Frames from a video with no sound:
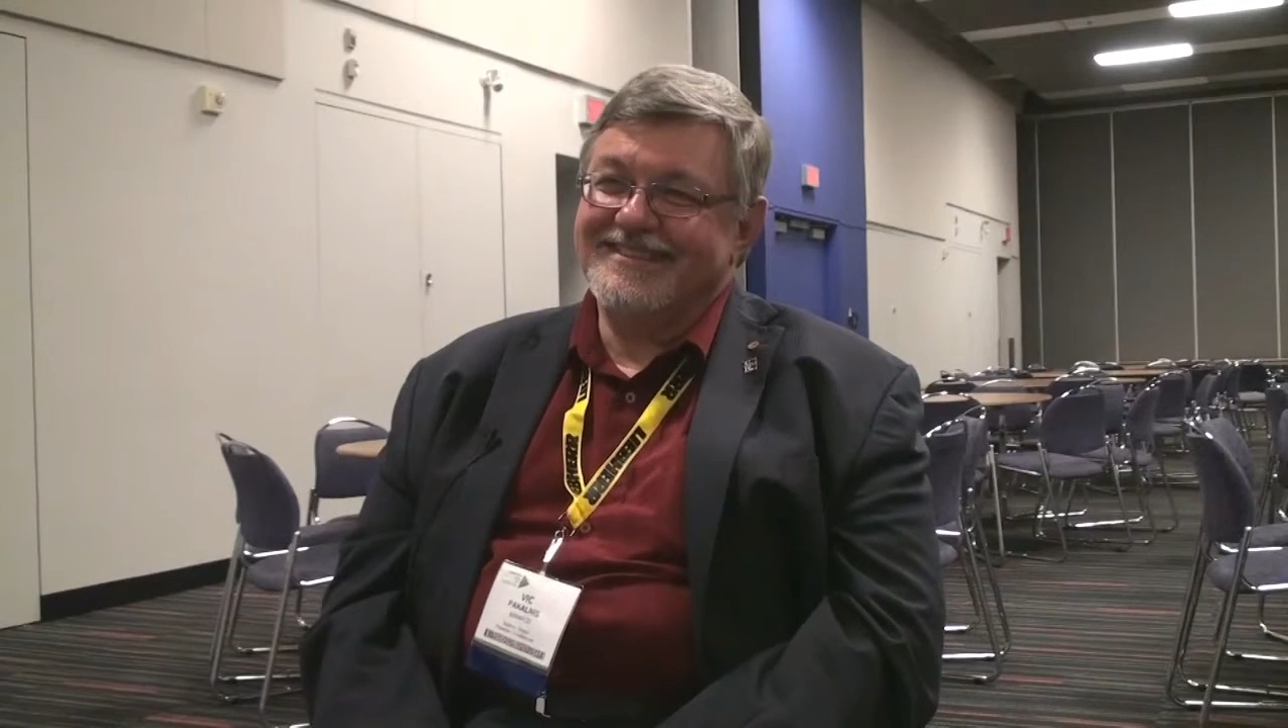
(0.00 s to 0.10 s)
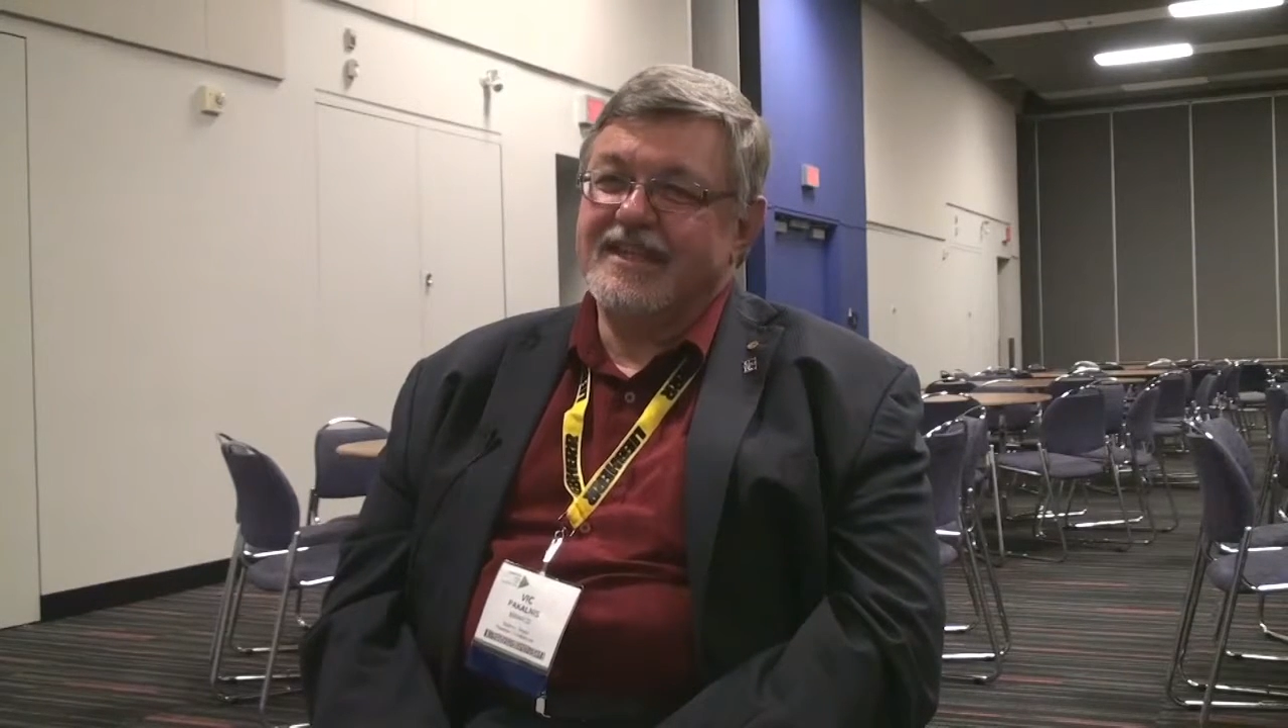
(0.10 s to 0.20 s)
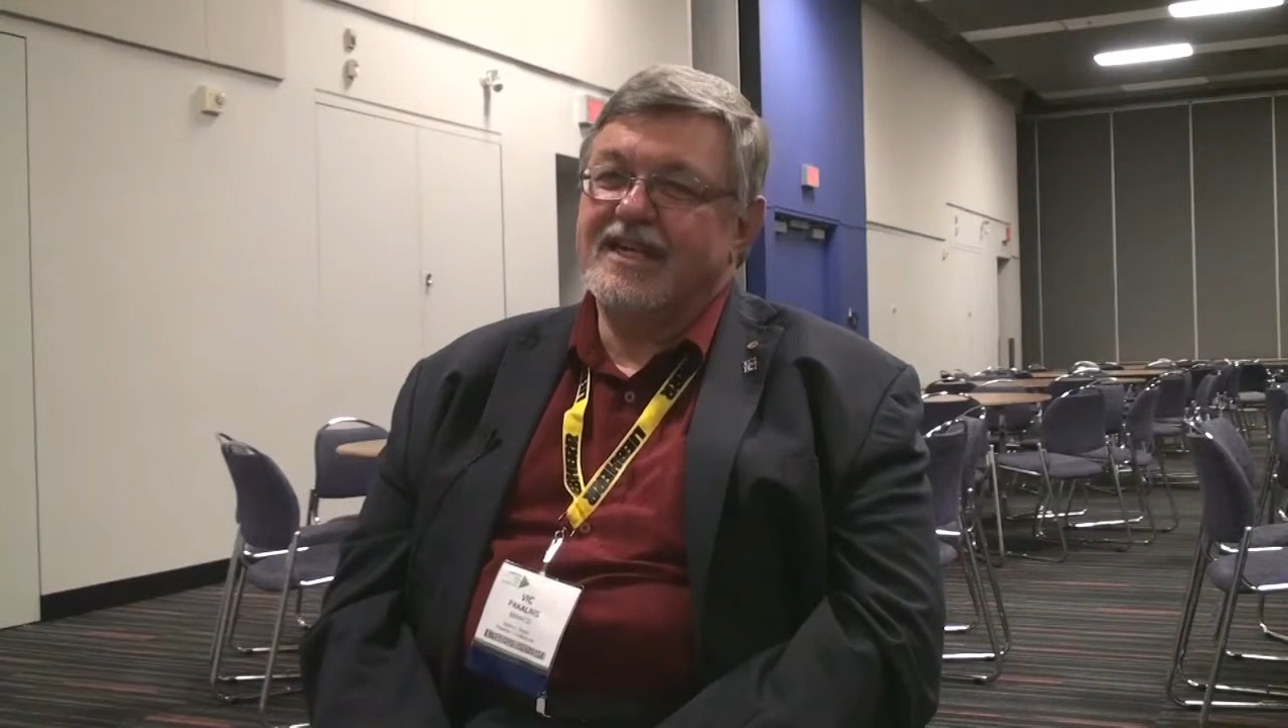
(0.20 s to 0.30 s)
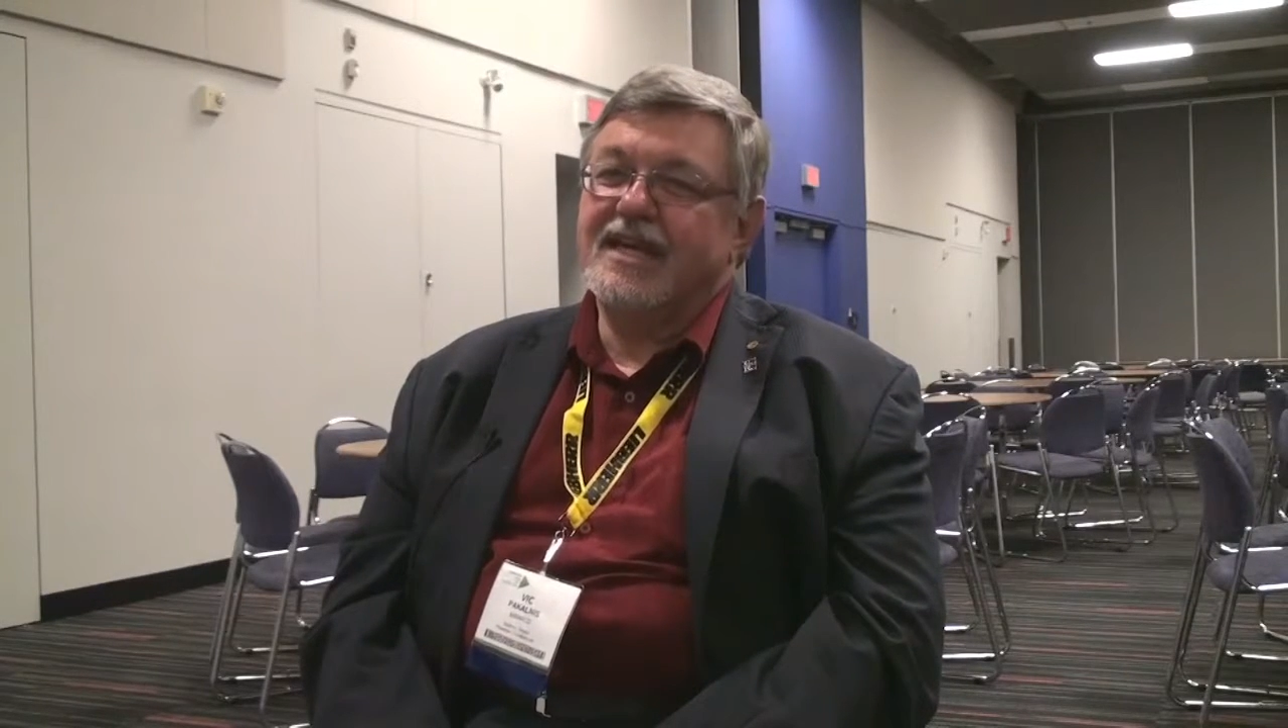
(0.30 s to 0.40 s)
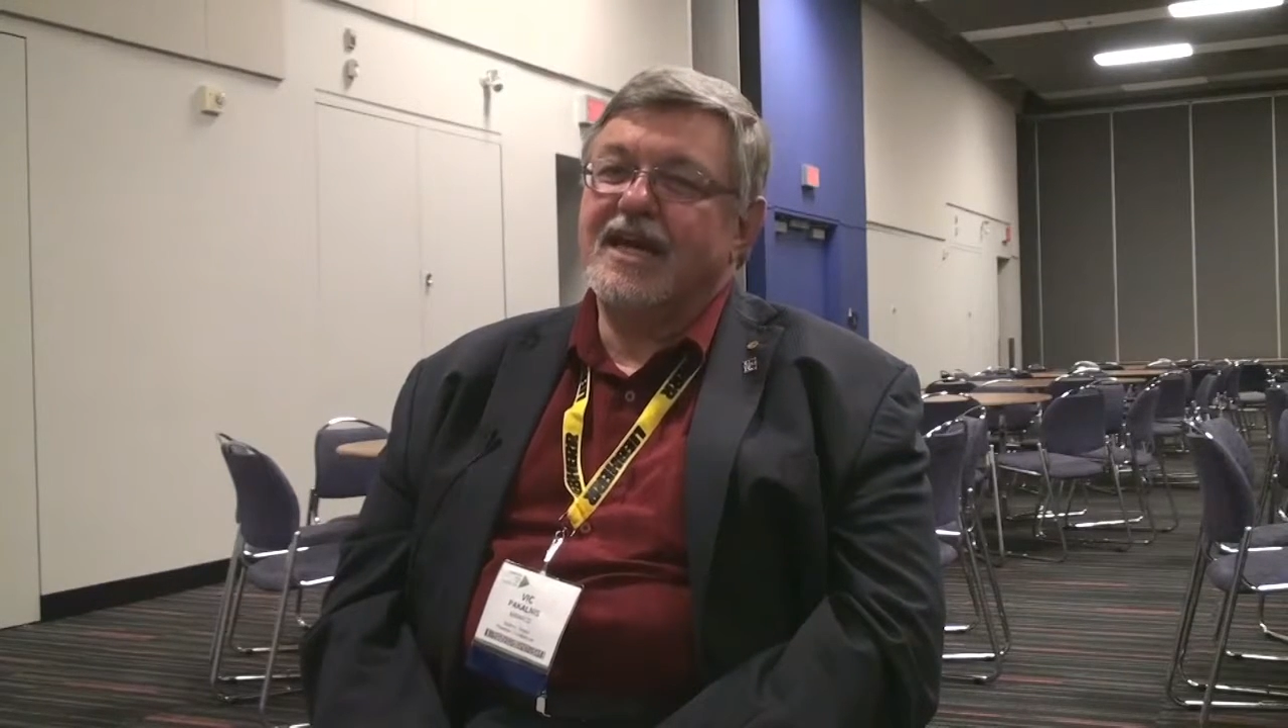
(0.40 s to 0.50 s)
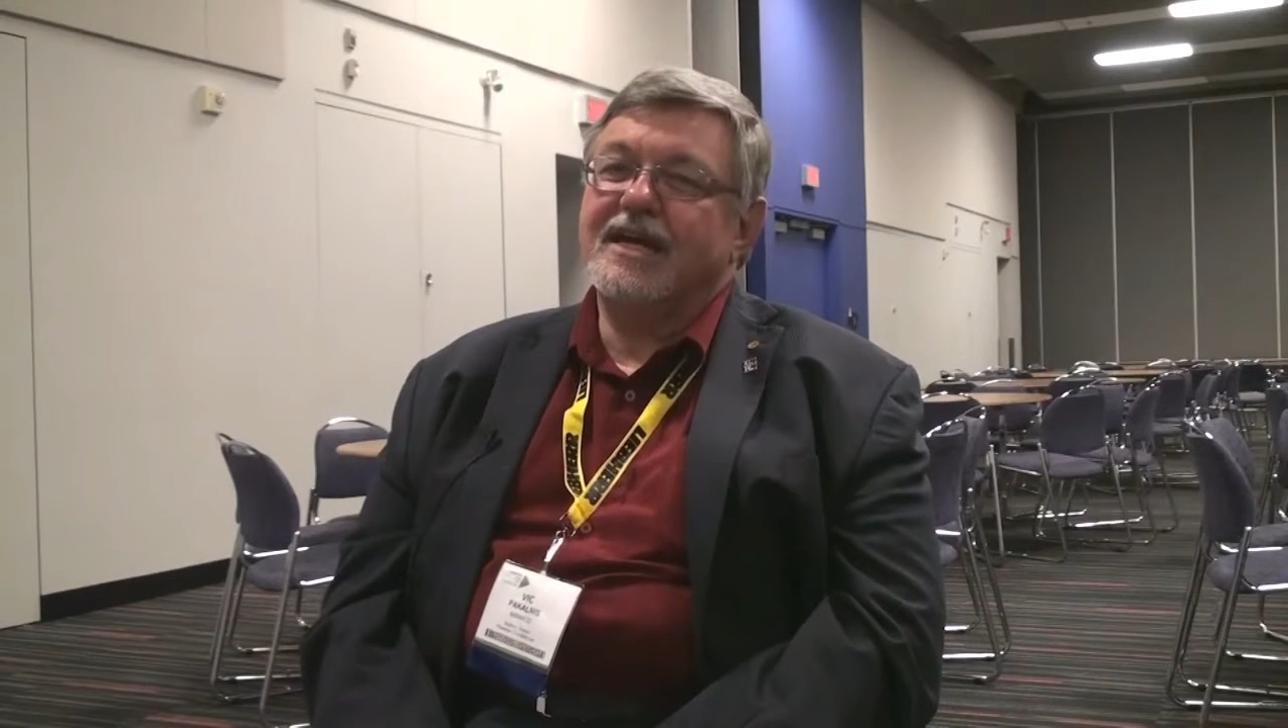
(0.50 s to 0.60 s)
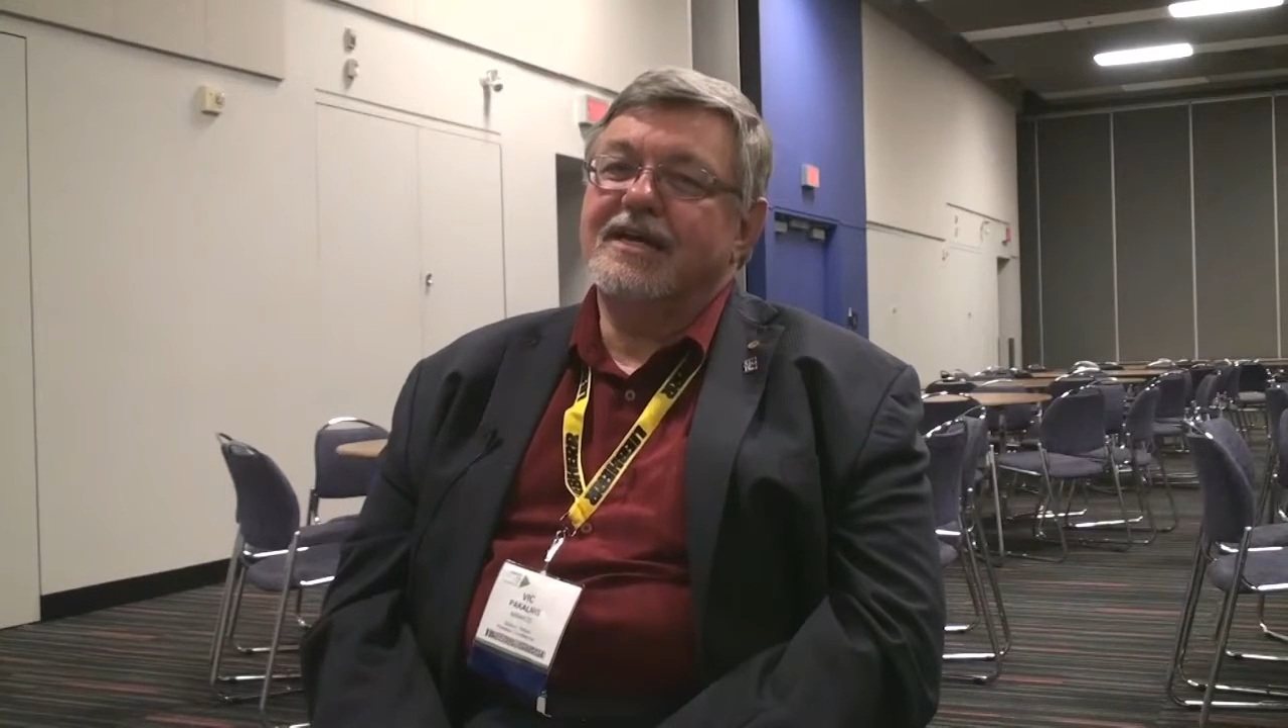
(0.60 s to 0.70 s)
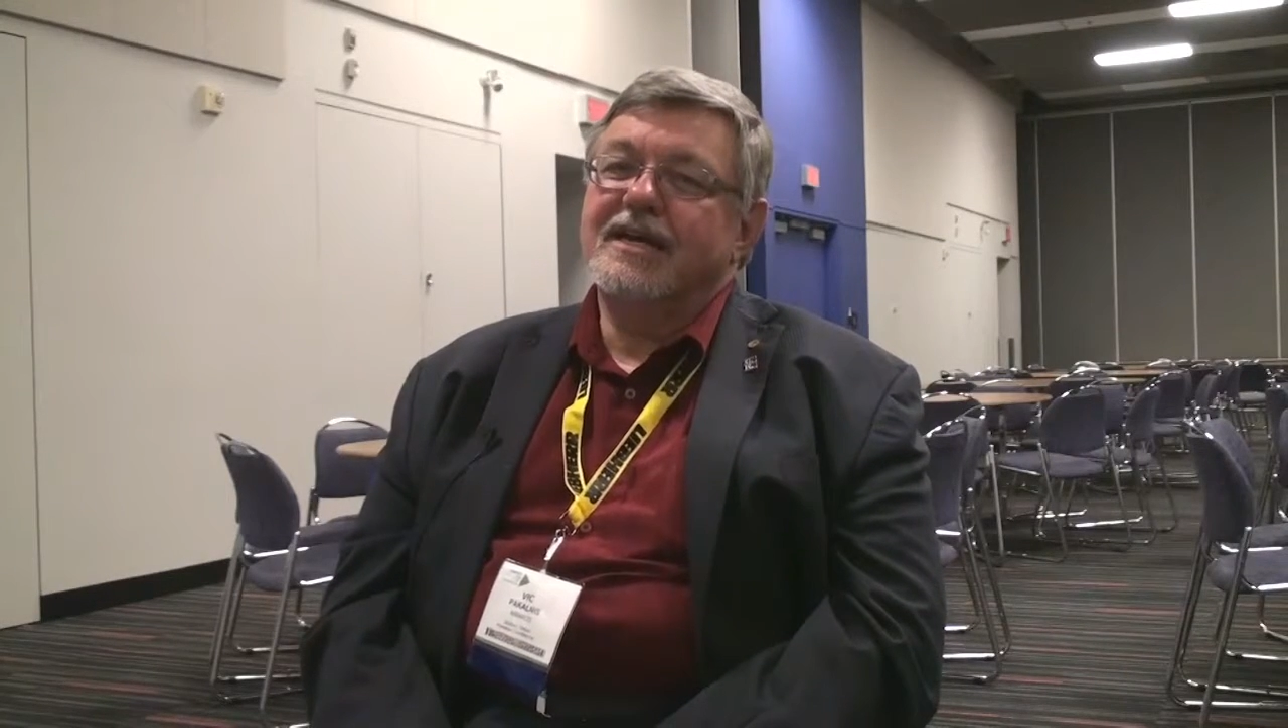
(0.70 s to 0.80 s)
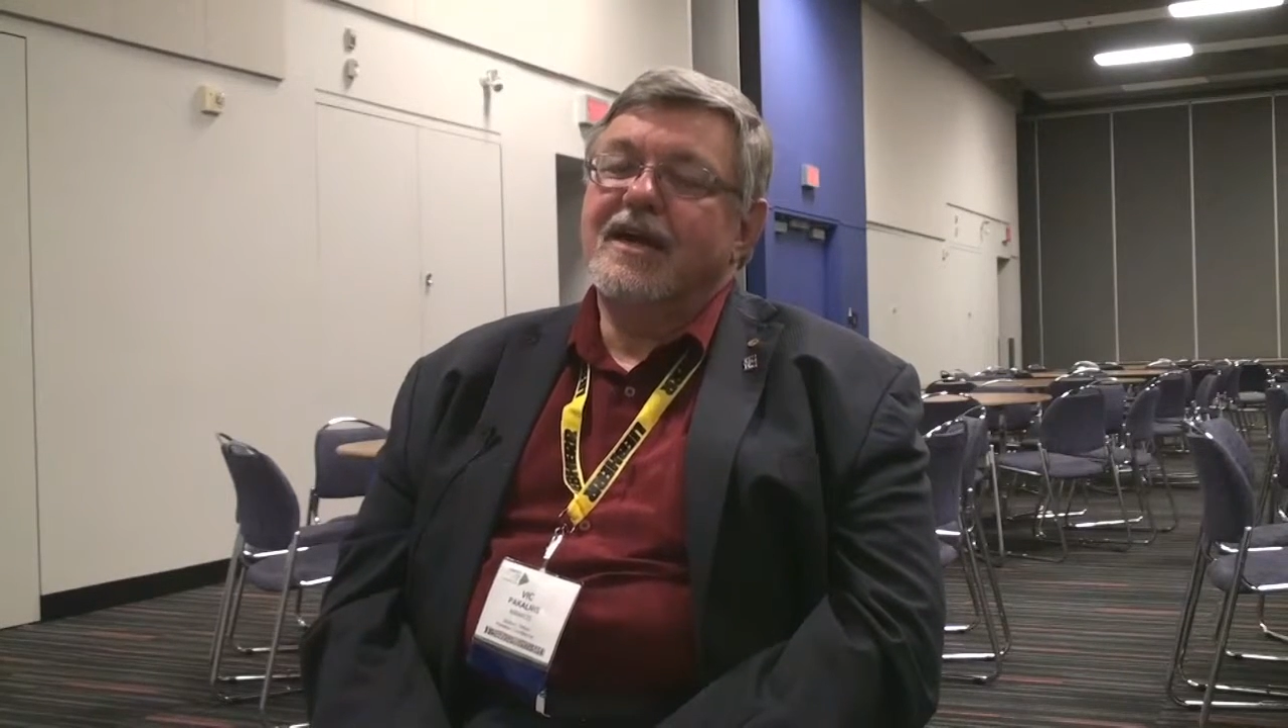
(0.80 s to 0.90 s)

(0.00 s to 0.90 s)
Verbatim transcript: The uh,